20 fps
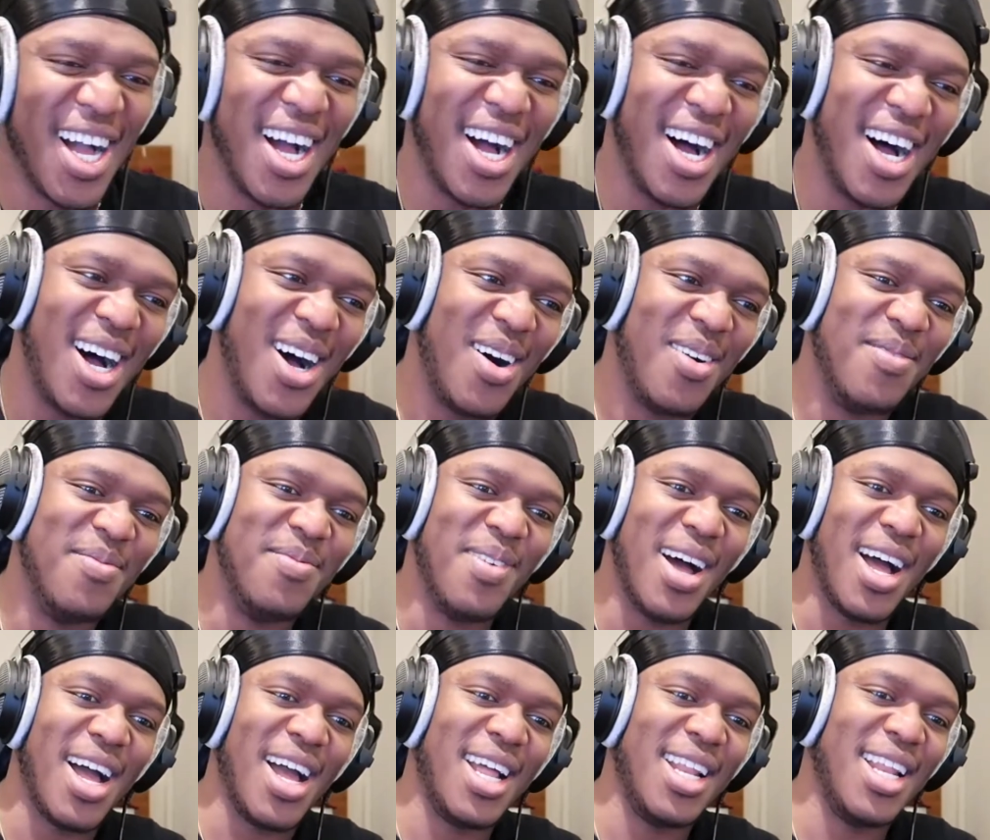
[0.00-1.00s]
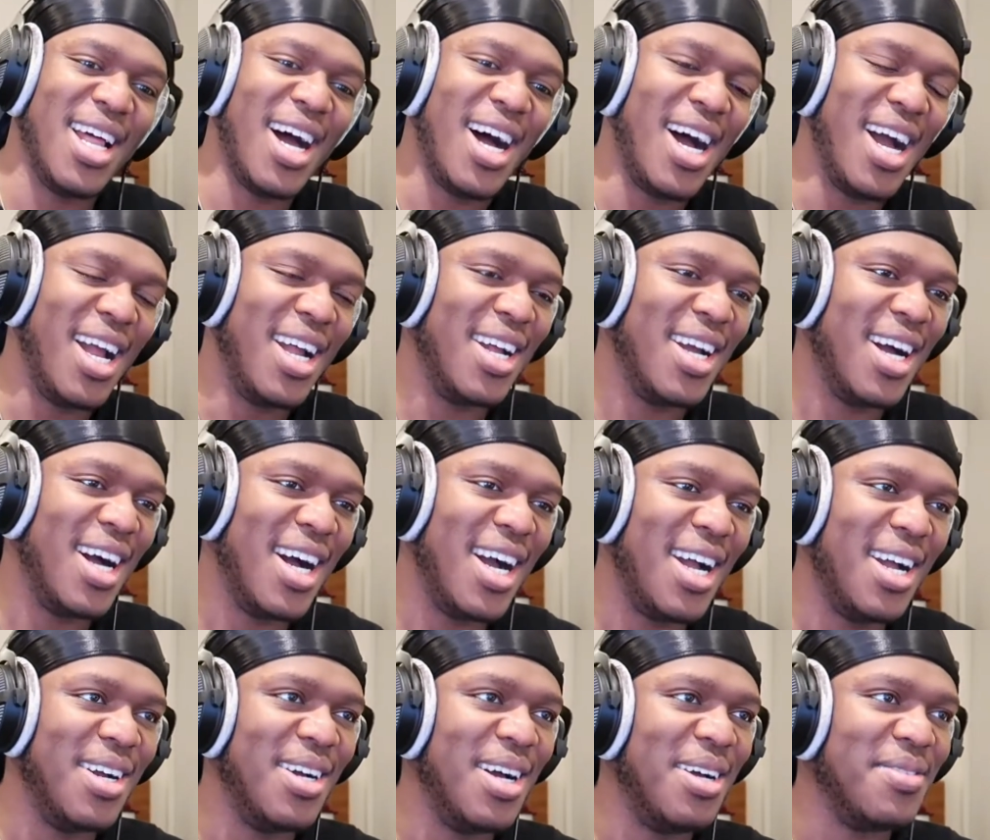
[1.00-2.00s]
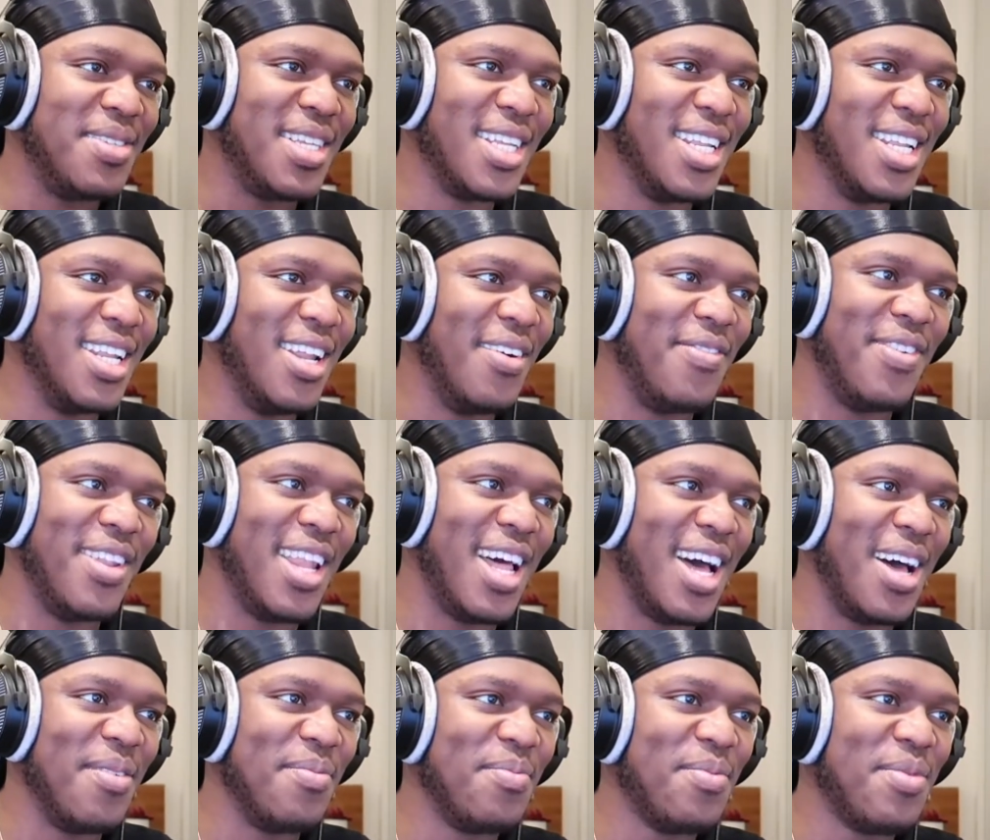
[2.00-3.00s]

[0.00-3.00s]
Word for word: Oh man, I, I, I've seen enough of that.